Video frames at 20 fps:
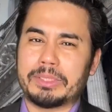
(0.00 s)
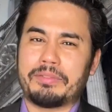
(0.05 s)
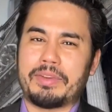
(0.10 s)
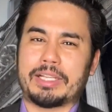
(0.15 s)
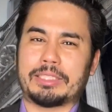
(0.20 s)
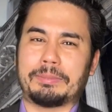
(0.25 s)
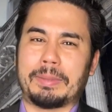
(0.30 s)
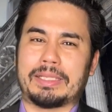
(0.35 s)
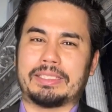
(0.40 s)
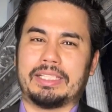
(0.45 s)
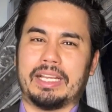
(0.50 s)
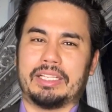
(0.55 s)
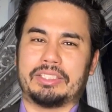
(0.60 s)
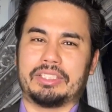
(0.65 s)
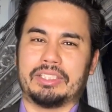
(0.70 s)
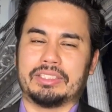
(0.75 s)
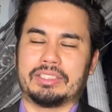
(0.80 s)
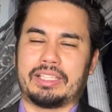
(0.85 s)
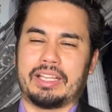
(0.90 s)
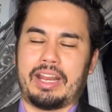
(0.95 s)

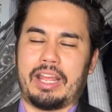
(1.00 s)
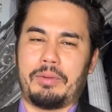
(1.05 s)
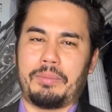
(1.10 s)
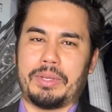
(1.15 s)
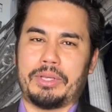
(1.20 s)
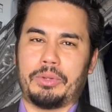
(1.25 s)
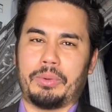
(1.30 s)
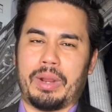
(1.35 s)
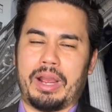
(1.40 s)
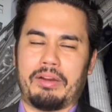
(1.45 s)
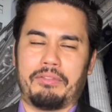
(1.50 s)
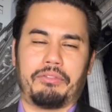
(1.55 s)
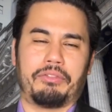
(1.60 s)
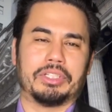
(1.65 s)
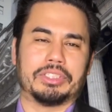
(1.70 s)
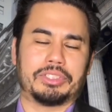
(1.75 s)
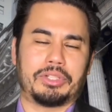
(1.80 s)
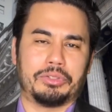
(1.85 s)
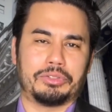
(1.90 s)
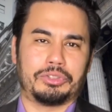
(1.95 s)
expectations today, we do have
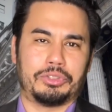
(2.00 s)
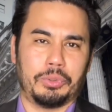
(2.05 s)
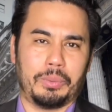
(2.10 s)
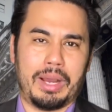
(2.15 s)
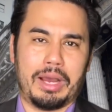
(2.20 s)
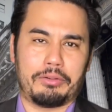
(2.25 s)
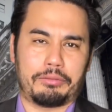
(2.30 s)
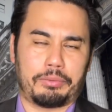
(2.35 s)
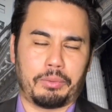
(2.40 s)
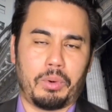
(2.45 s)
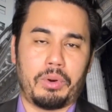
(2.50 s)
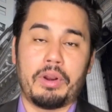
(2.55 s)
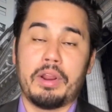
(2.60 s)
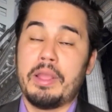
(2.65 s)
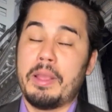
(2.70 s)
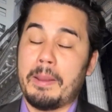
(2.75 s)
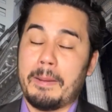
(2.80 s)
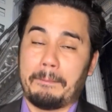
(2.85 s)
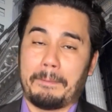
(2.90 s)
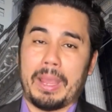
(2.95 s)
results due out for
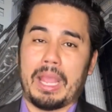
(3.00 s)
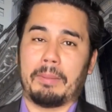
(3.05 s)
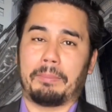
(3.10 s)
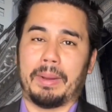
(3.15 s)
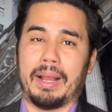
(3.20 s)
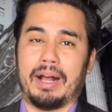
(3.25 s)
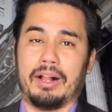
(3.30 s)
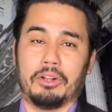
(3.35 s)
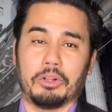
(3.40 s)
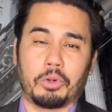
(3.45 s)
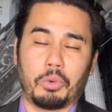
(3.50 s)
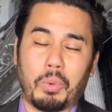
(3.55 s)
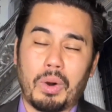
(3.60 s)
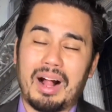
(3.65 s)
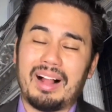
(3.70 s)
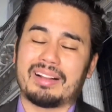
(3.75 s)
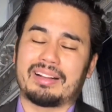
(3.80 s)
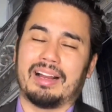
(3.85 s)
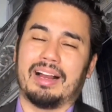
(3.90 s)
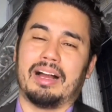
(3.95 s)
PayPal,
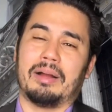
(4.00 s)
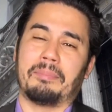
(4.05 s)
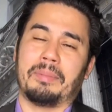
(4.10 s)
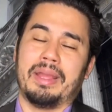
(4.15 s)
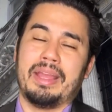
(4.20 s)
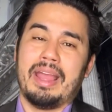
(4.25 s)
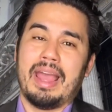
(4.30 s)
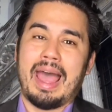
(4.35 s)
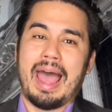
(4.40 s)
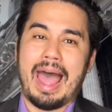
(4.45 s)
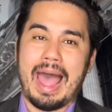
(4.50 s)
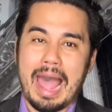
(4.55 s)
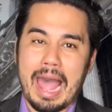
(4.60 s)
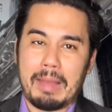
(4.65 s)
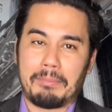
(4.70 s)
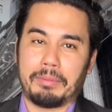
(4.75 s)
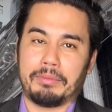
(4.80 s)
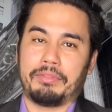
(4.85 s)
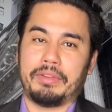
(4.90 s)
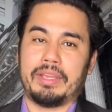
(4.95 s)
Qualcomm,
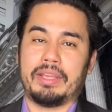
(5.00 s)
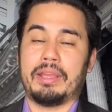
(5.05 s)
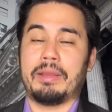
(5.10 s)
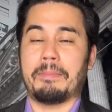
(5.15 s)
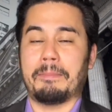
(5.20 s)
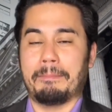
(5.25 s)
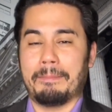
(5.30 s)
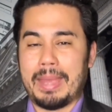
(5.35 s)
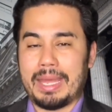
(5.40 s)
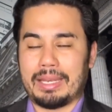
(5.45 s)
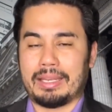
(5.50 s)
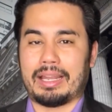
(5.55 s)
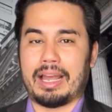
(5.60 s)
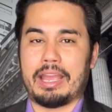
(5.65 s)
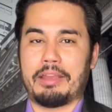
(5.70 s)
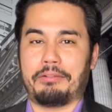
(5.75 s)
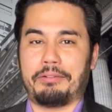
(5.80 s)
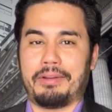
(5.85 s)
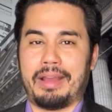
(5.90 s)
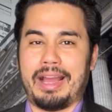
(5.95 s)
AbbVie,
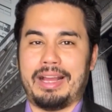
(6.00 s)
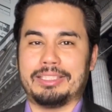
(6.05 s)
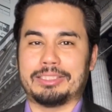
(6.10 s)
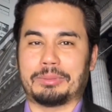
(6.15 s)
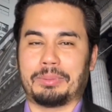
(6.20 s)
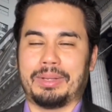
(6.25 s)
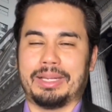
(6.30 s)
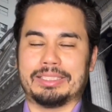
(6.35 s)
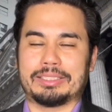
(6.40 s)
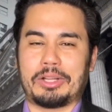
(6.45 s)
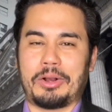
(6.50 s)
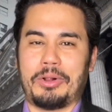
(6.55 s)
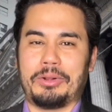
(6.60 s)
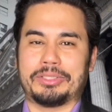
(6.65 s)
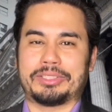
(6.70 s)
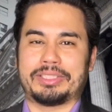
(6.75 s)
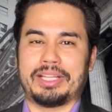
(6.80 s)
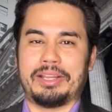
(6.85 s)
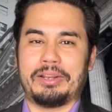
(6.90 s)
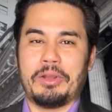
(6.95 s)
MetLife, as well as
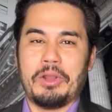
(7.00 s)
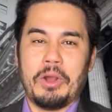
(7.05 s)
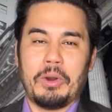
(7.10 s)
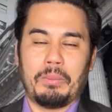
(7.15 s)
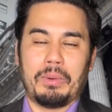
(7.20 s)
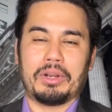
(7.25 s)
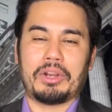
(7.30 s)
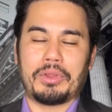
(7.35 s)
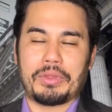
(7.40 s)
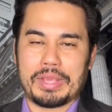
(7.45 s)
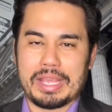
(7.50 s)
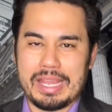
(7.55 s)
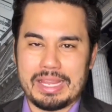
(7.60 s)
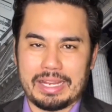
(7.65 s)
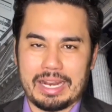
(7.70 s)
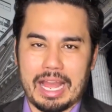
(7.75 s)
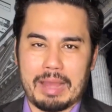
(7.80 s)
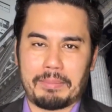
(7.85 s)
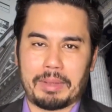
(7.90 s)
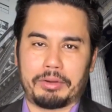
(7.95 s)
Allstate. While on the
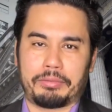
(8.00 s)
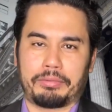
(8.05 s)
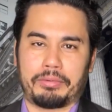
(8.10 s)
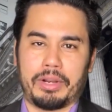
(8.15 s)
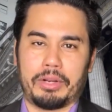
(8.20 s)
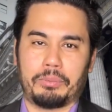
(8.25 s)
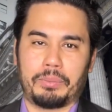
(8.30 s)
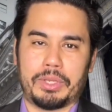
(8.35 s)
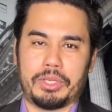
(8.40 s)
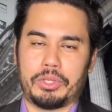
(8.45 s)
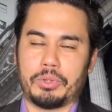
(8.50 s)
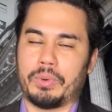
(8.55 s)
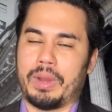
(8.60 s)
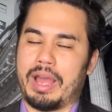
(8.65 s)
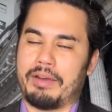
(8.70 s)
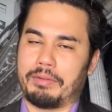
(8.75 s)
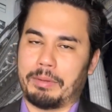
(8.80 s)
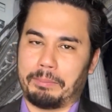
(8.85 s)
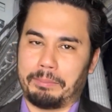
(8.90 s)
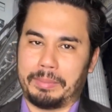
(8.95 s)
economic front, we do
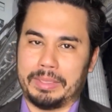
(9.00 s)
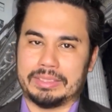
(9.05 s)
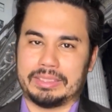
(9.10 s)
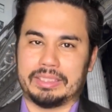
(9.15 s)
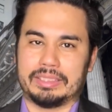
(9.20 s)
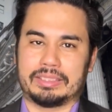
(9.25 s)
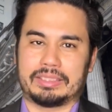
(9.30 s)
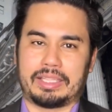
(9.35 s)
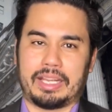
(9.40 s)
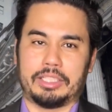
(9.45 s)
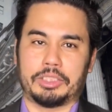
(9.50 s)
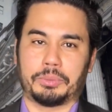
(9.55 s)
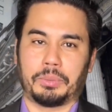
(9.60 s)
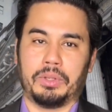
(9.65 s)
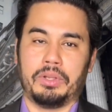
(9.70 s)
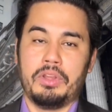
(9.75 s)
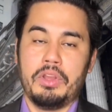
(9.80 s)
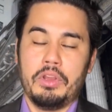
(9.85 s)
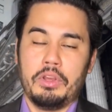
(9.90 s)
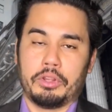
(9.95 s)
have a busy
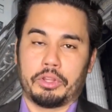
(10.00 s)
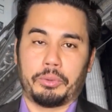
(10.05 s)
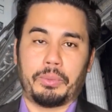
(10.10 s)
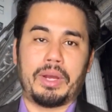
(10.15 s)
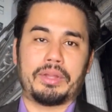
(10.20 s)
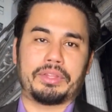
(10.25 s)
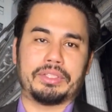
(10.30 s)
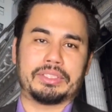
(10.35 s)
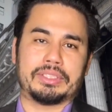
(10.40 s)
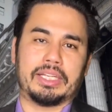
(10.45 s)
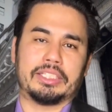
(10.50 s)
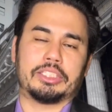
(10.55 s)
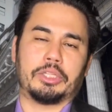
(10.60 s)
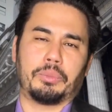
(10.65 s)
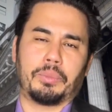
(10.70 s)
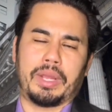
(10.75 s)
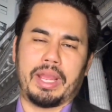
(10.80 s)
schedule. Throughout the session, we